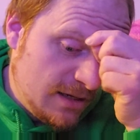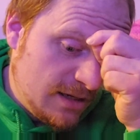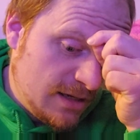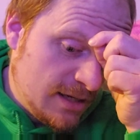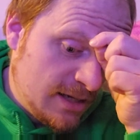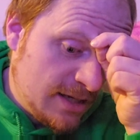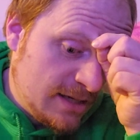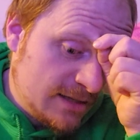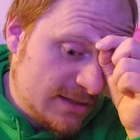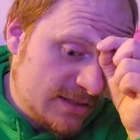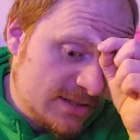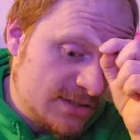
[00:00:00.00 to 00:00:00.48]

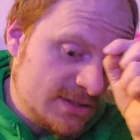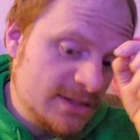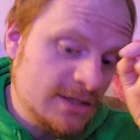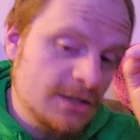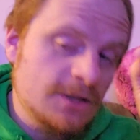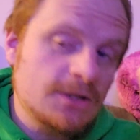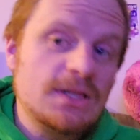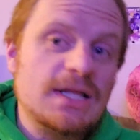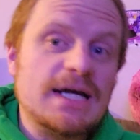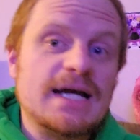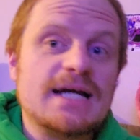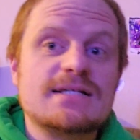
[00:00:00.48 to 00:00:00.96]
The
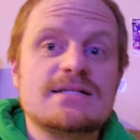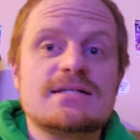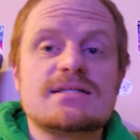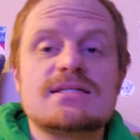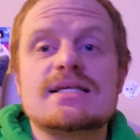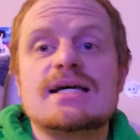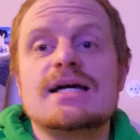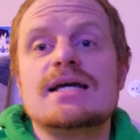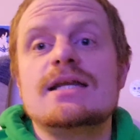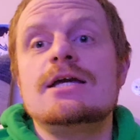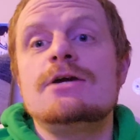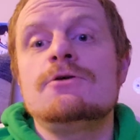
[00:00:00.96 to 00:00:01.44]
sunglasses
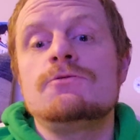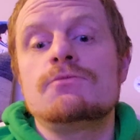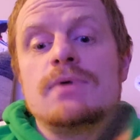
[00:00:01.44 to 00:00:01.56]
that he